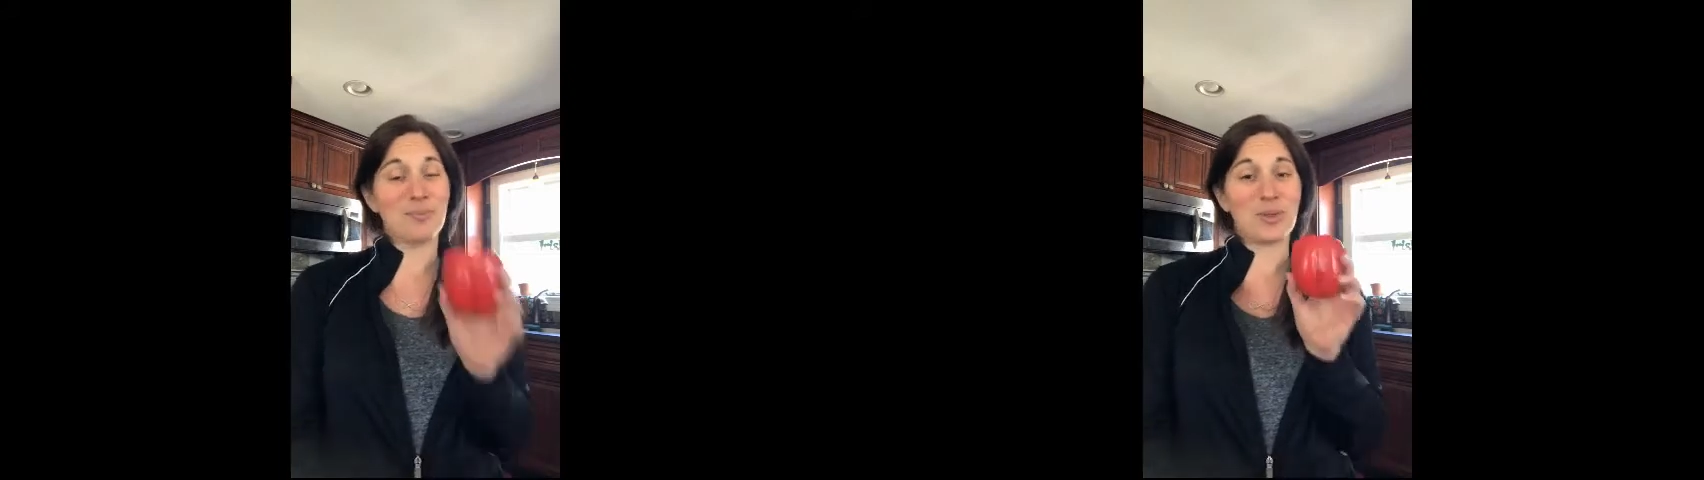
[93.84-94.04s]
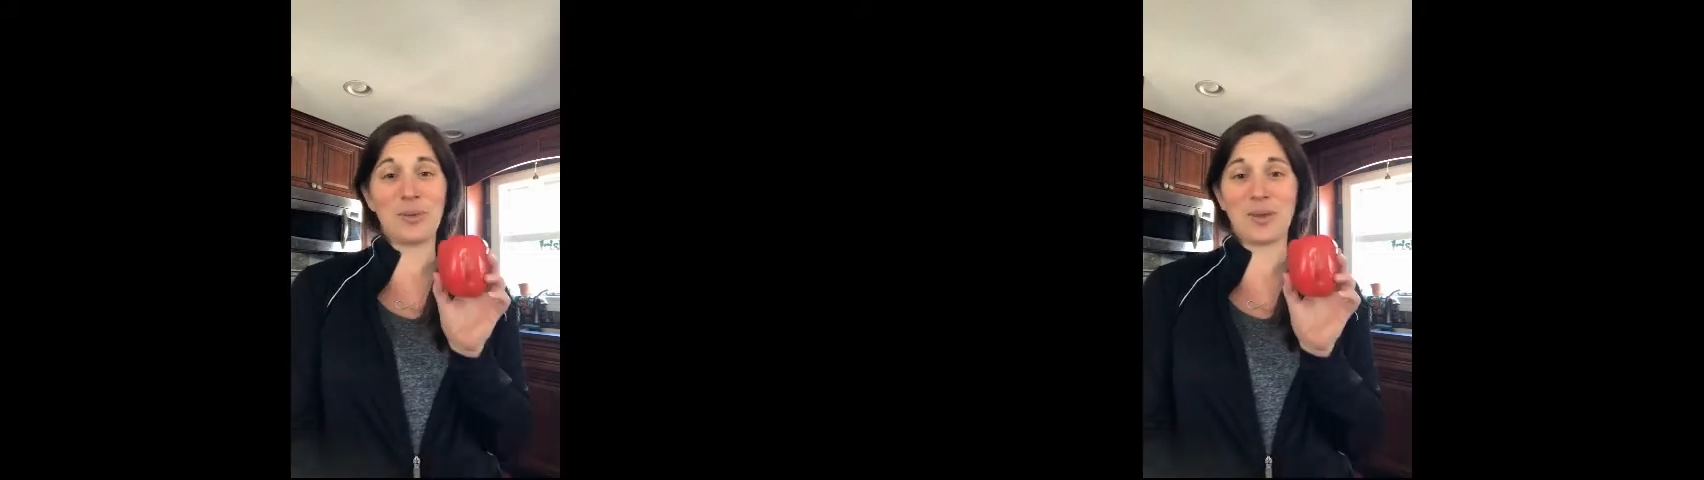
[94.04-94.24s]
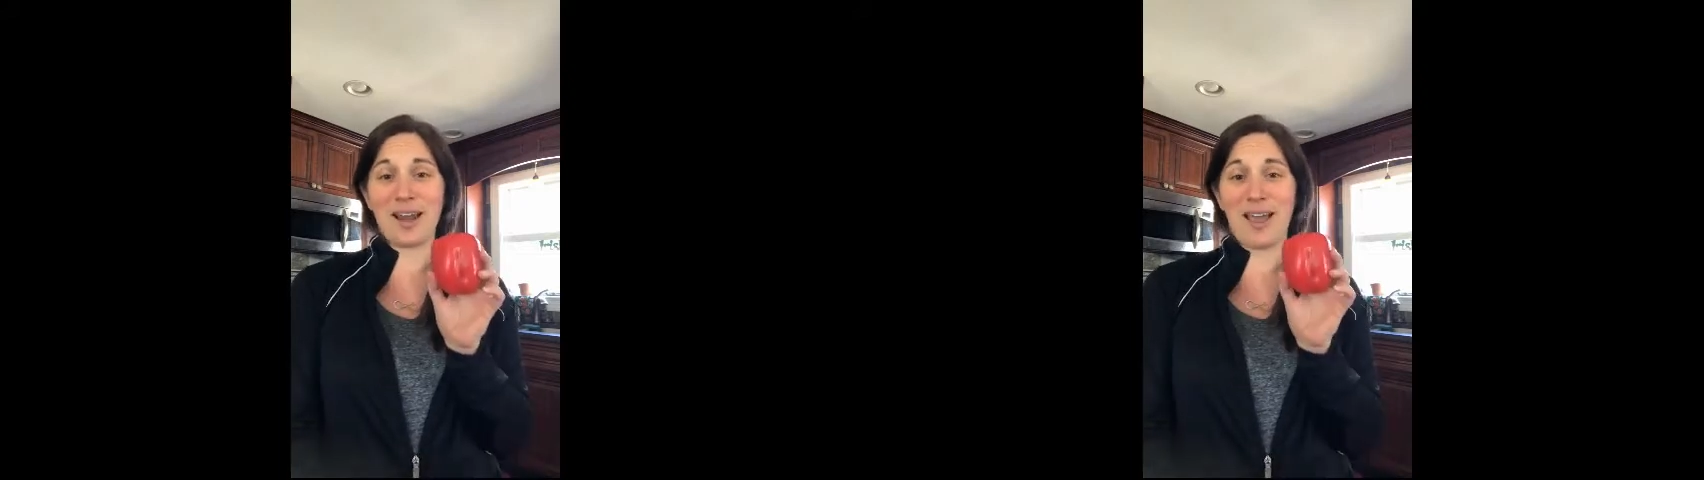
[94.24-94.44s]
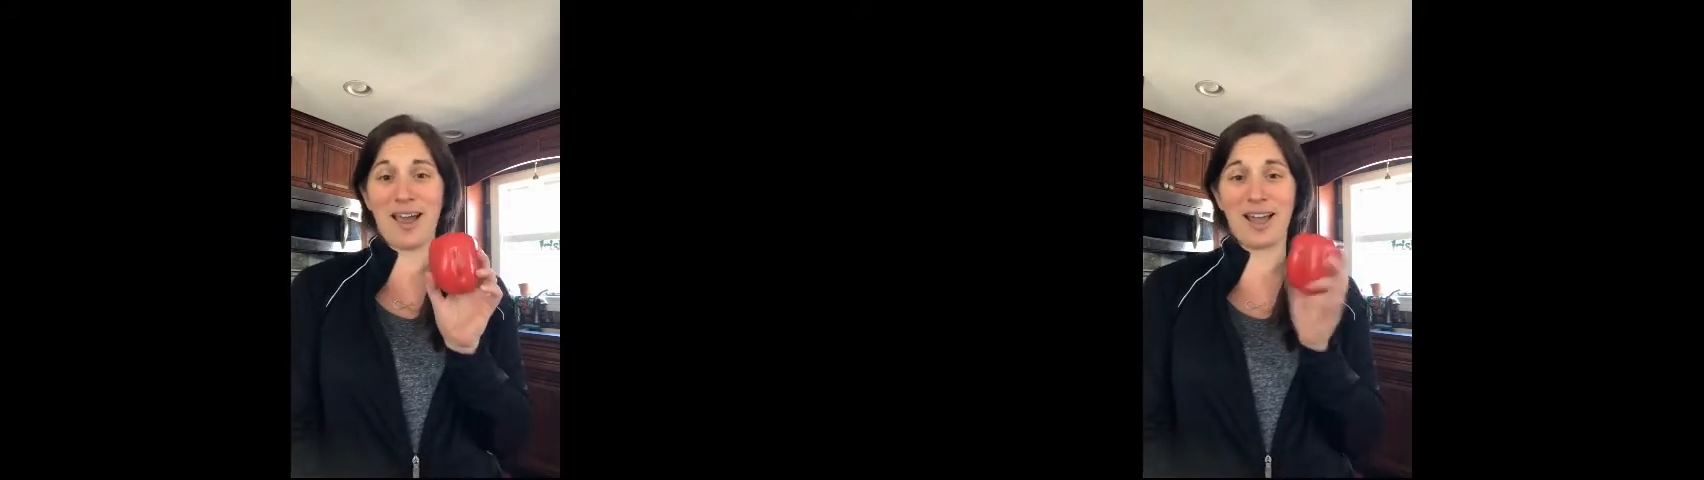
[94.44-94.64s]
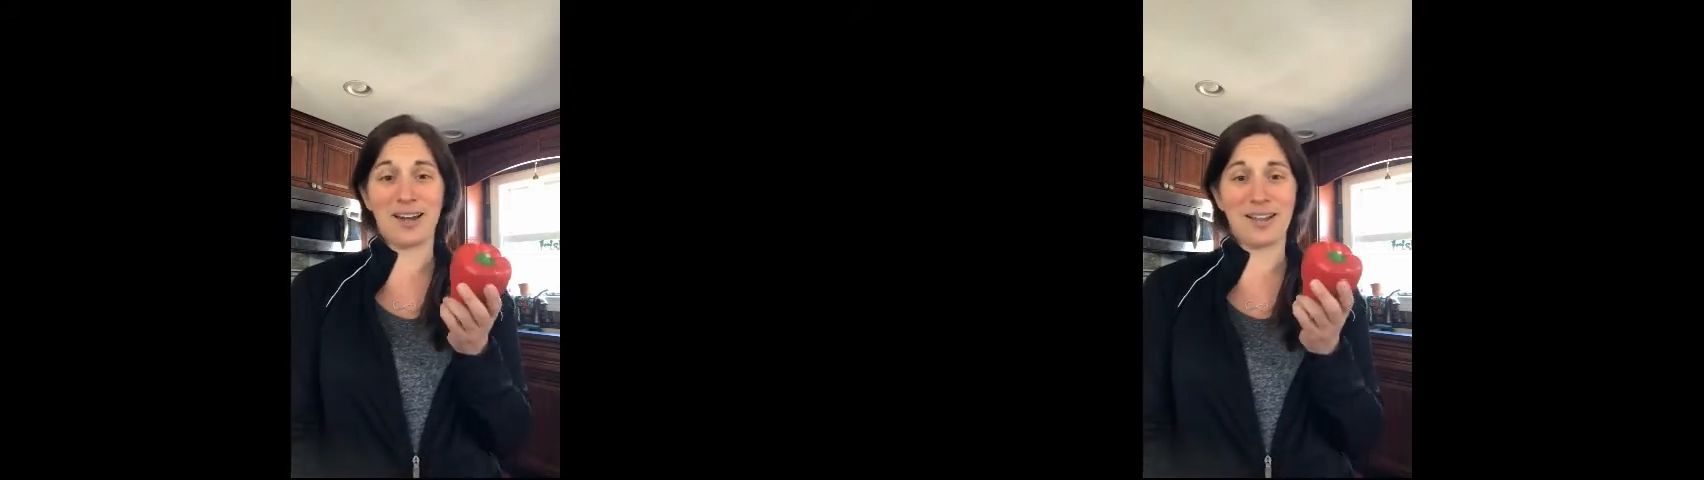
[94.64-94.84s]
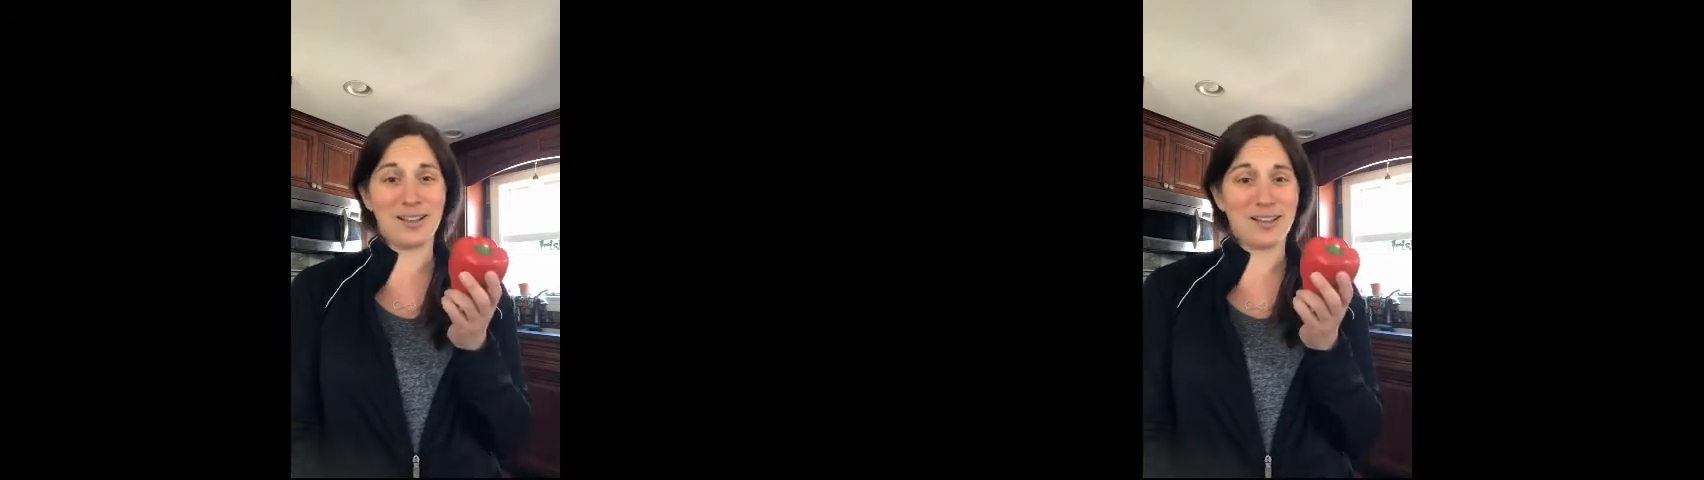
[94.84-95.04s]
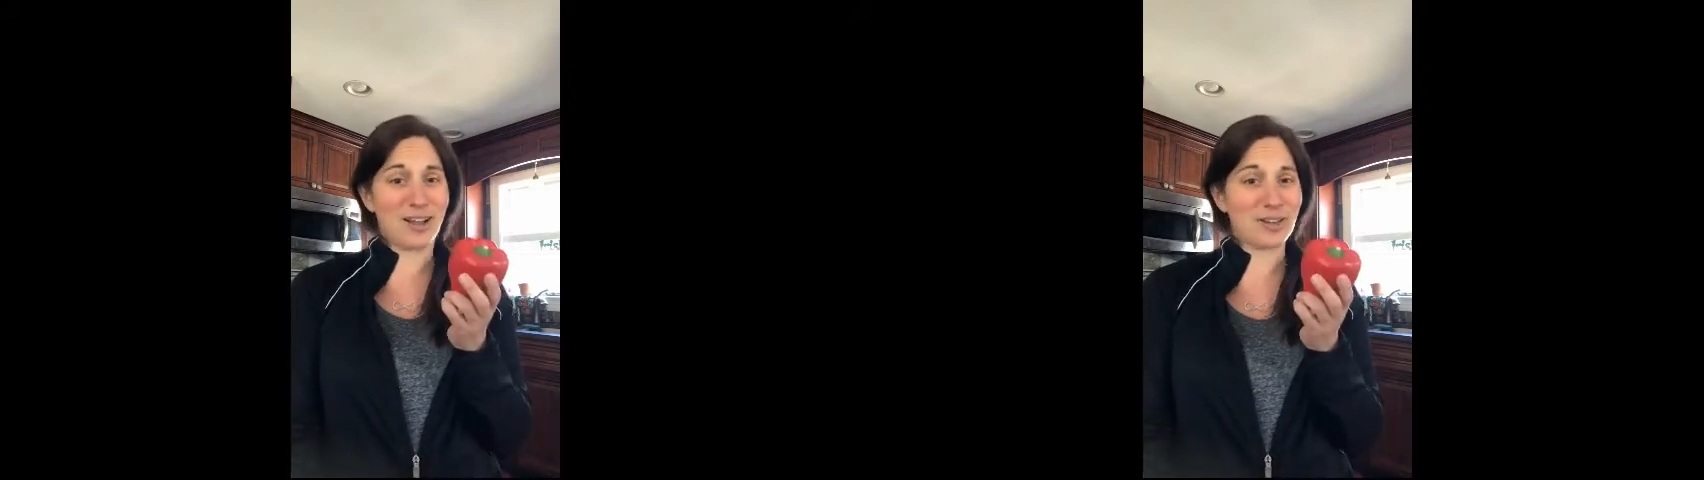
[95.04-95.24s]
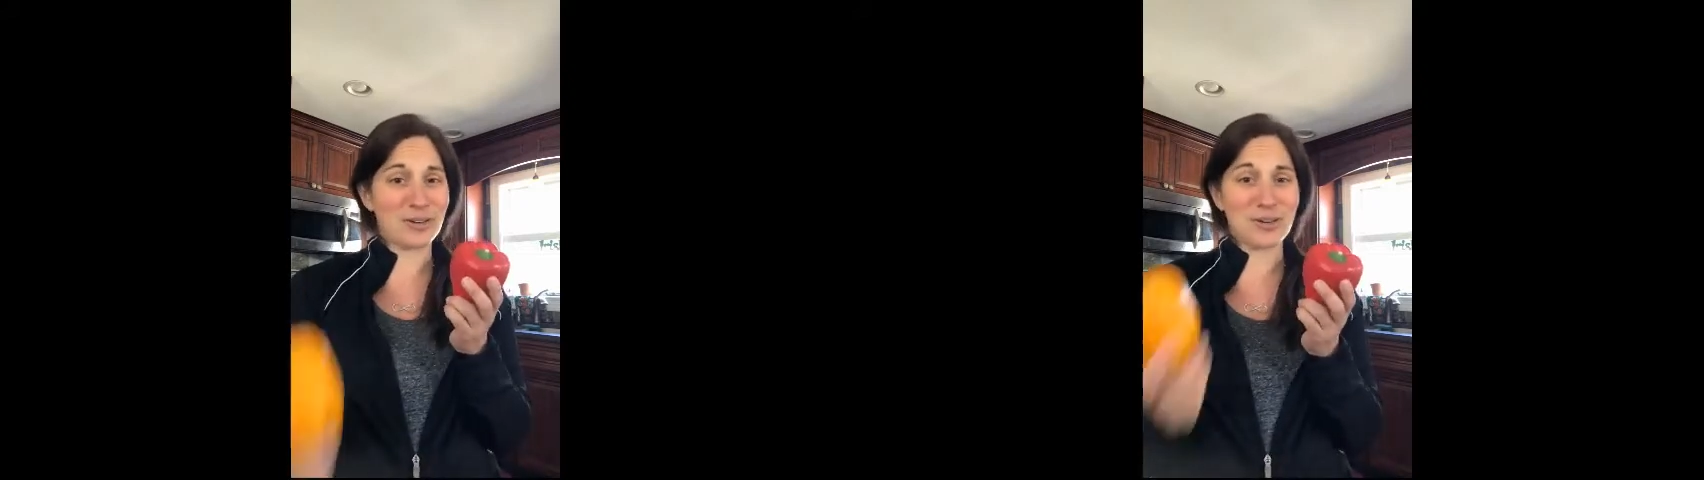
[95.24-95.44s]
You can add
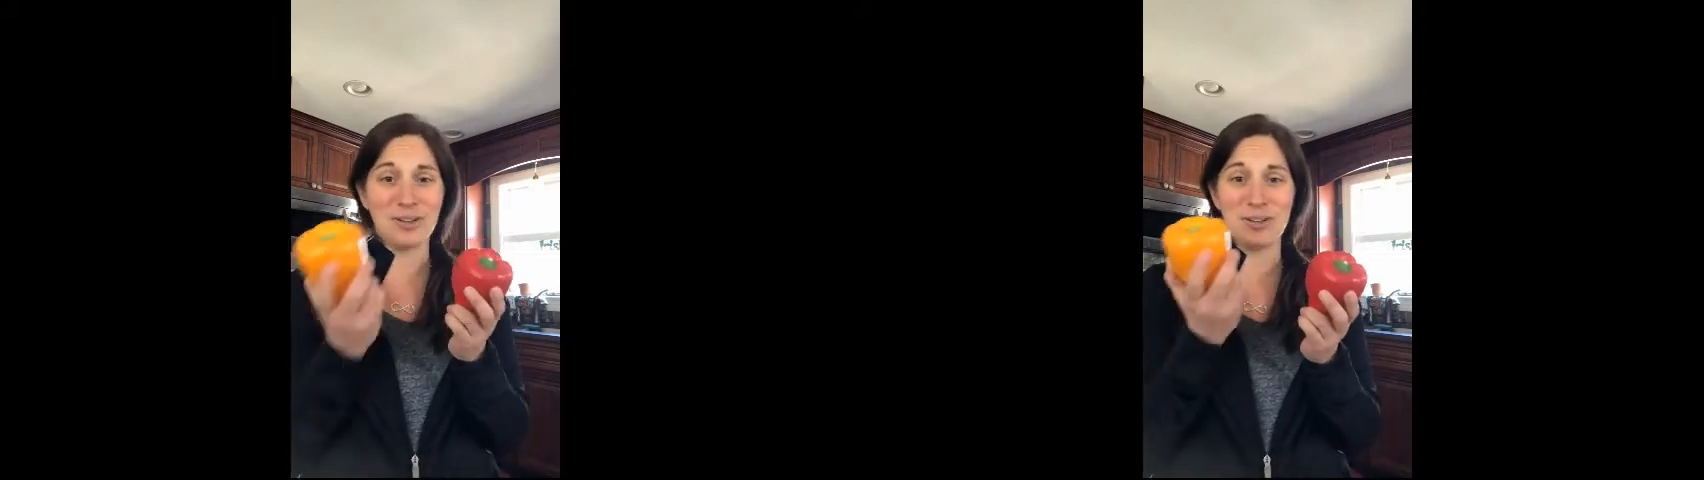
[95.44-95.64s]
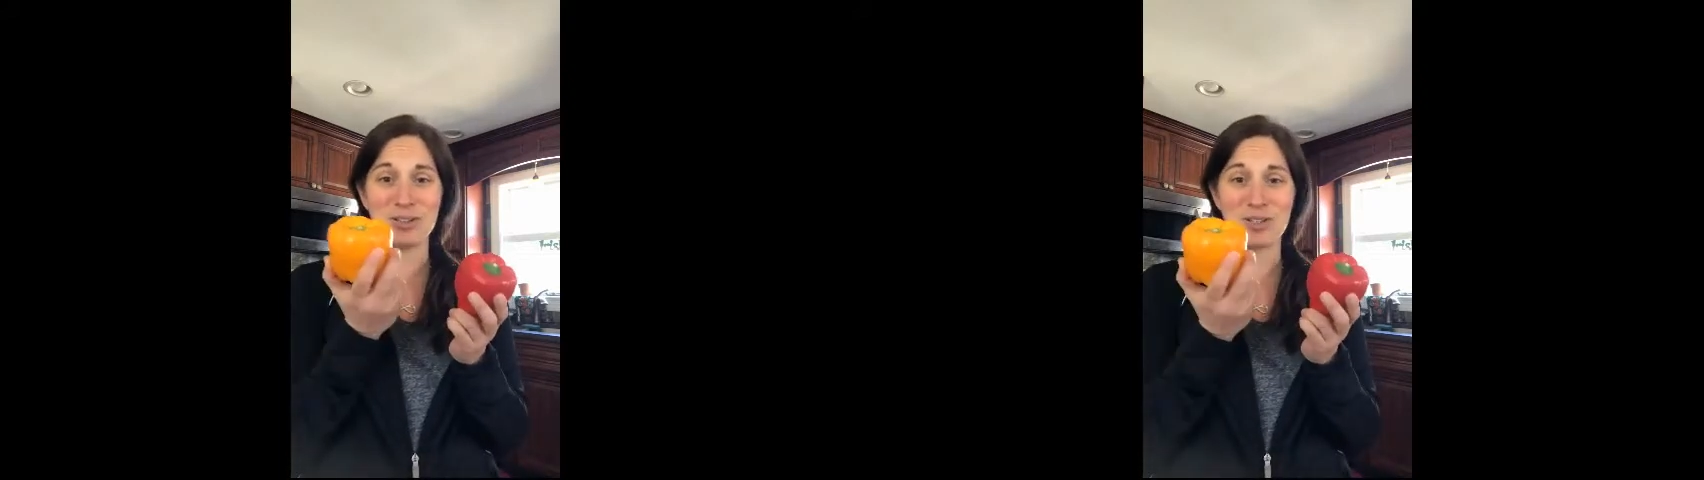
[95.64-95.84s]
color